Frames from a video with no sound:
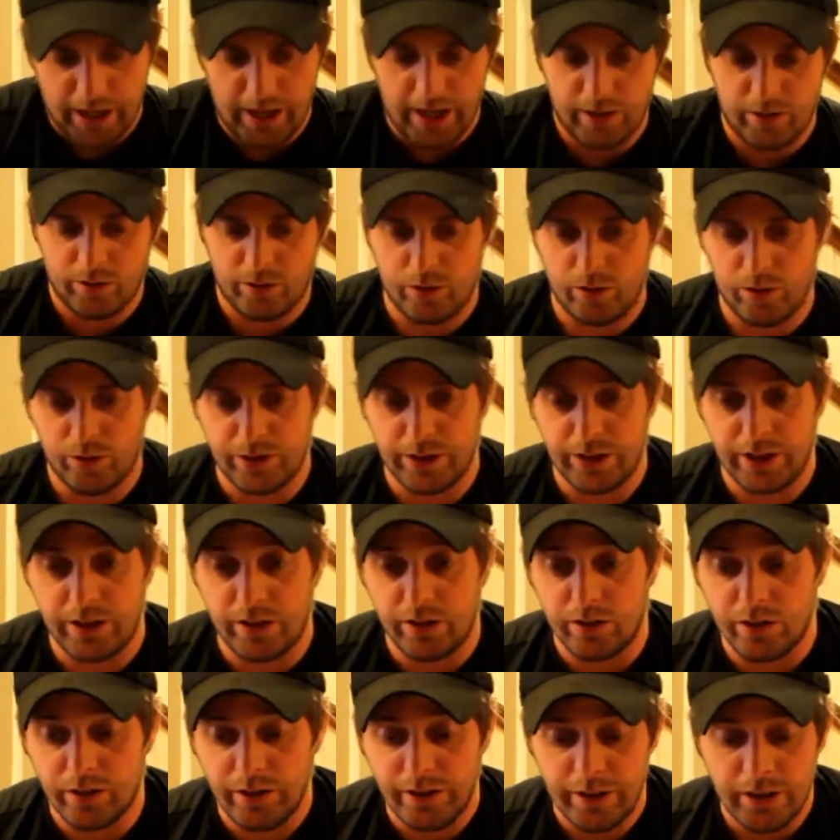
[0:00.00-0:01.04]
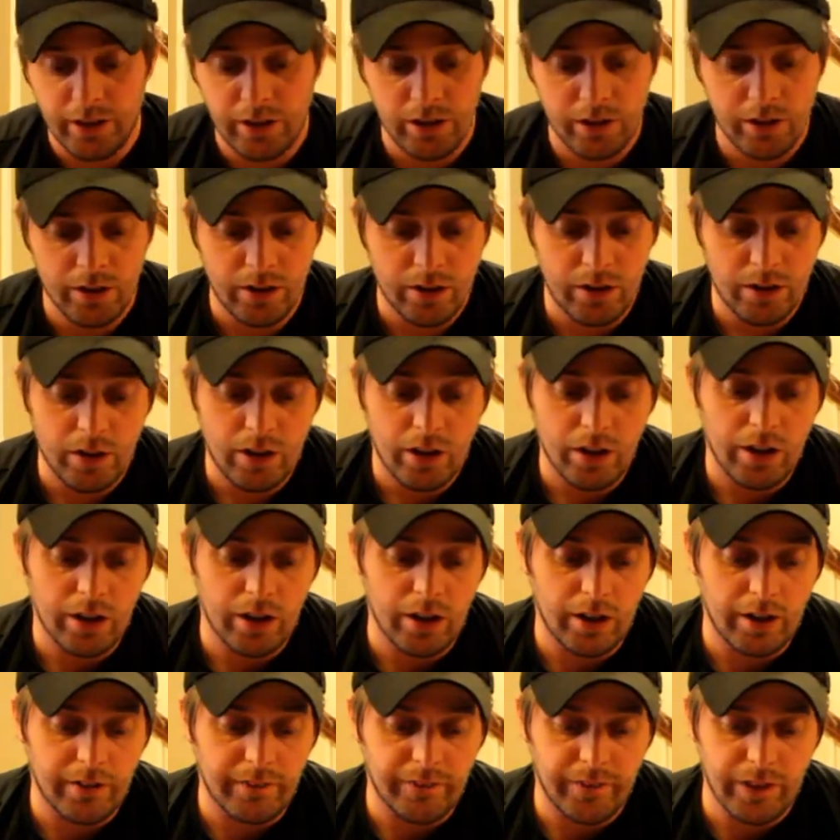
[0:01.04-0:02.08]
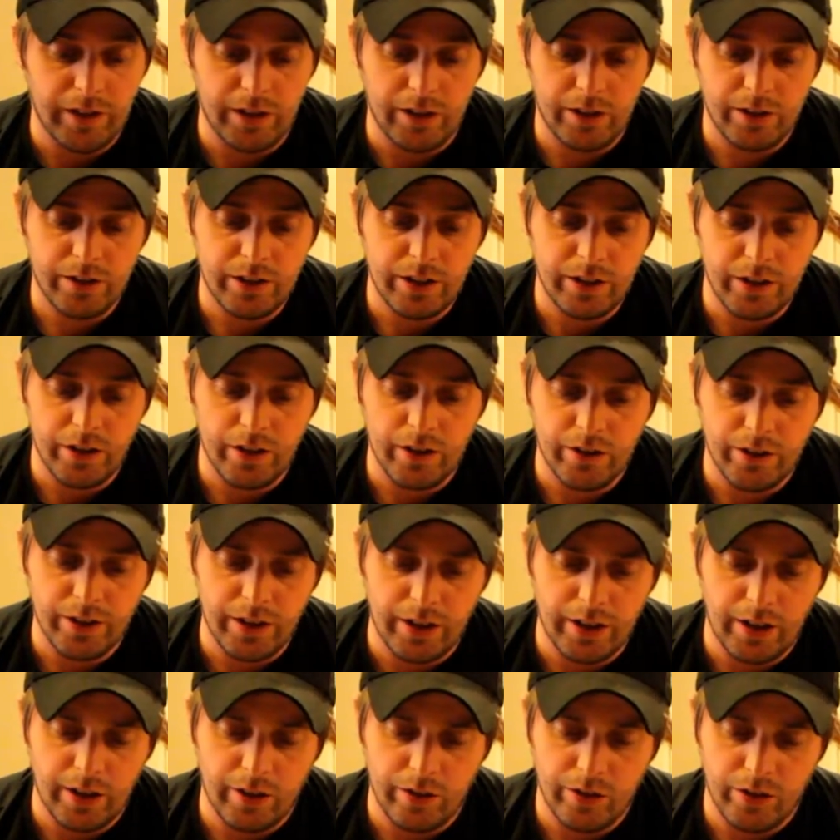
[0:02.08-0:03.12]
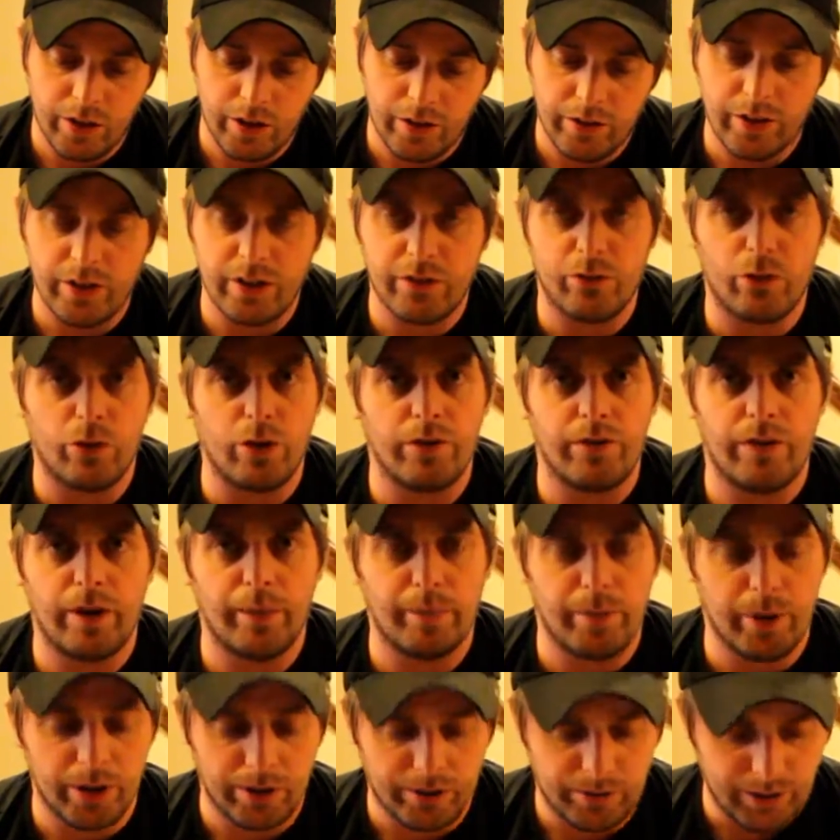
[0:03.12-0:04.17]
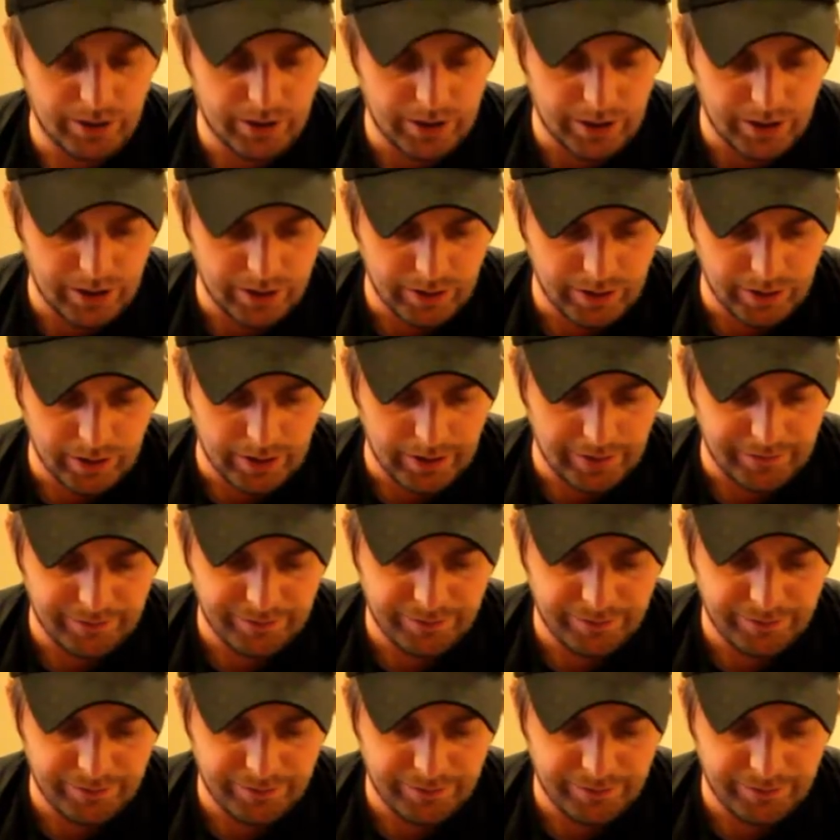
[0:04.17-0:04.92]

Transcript: I don't know what that is. But another $10 off. So that's $45 right there, Leia.